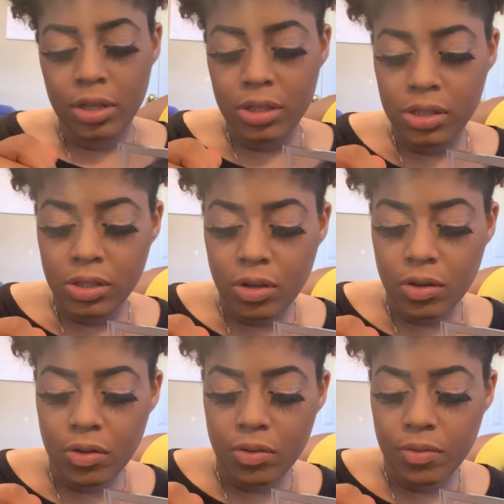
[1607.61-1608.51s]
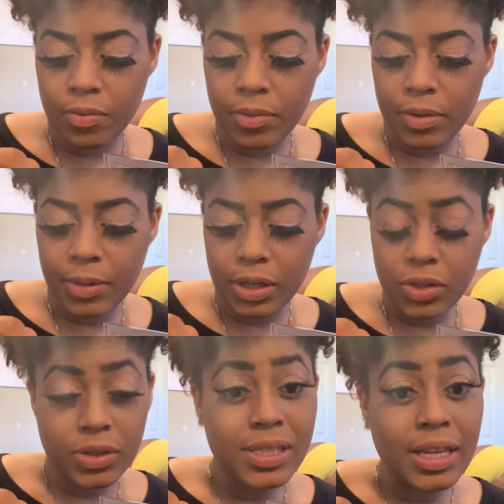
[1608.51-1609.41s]
So I'm gonna
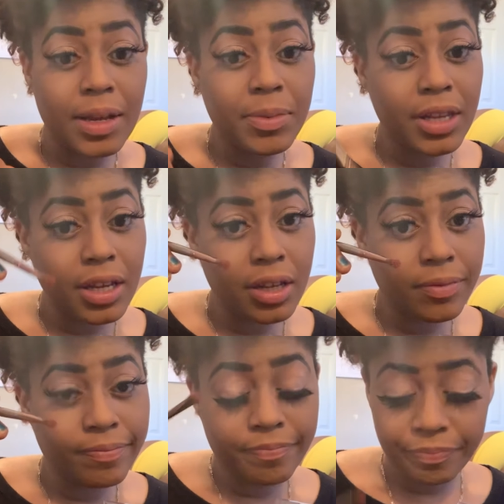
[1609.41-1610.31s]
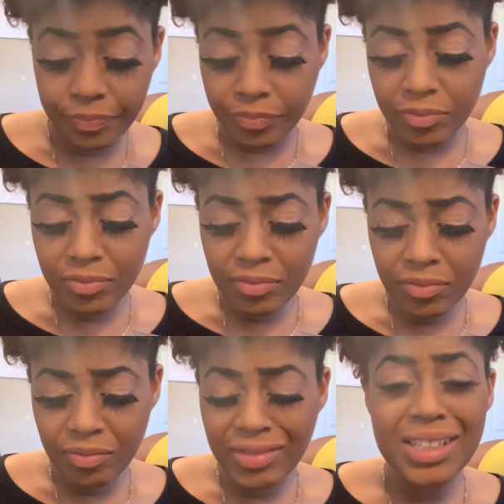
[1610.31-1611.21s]
do the same thing.
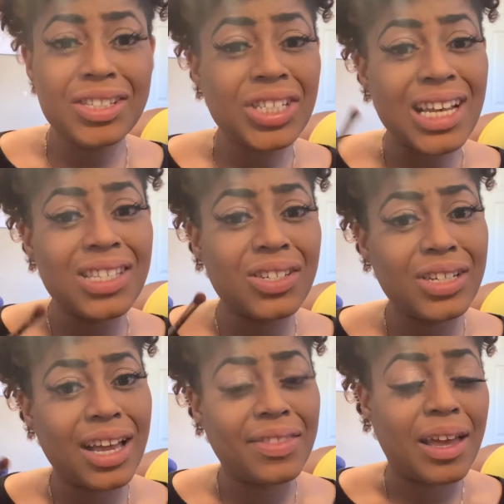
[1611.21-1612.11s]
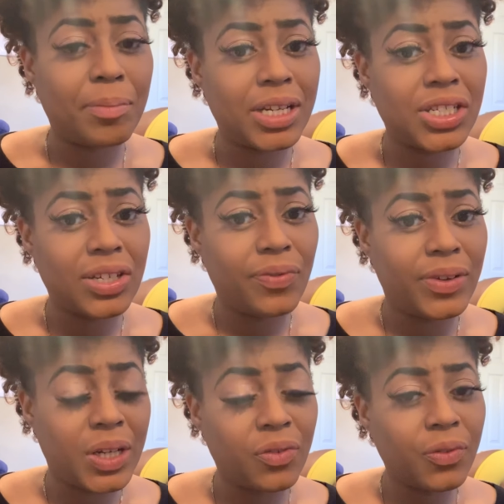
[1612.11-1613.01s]
The shades are not that much of a
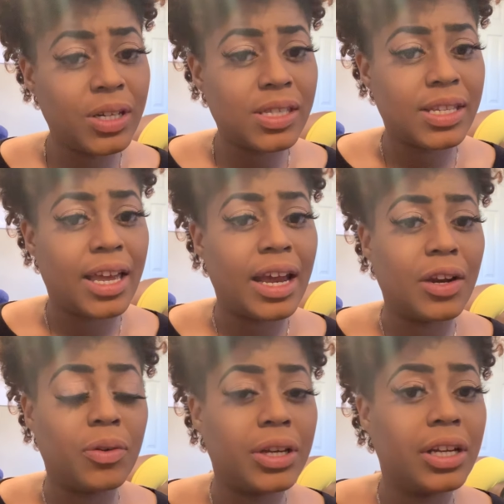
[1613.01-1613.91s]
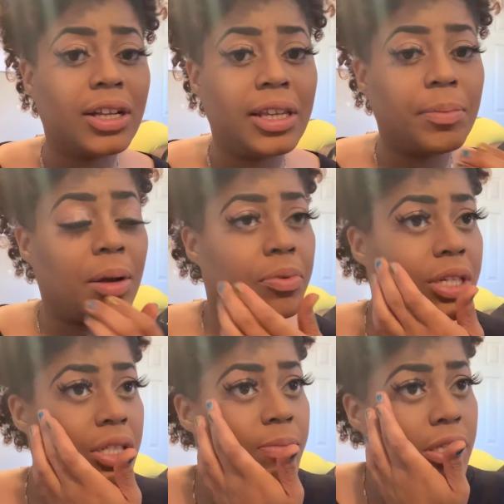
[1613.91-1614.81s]
difference that I don't need to clean my
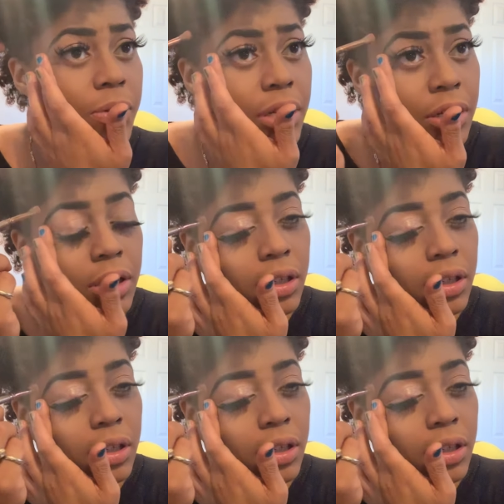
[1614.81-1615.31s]
brush in between.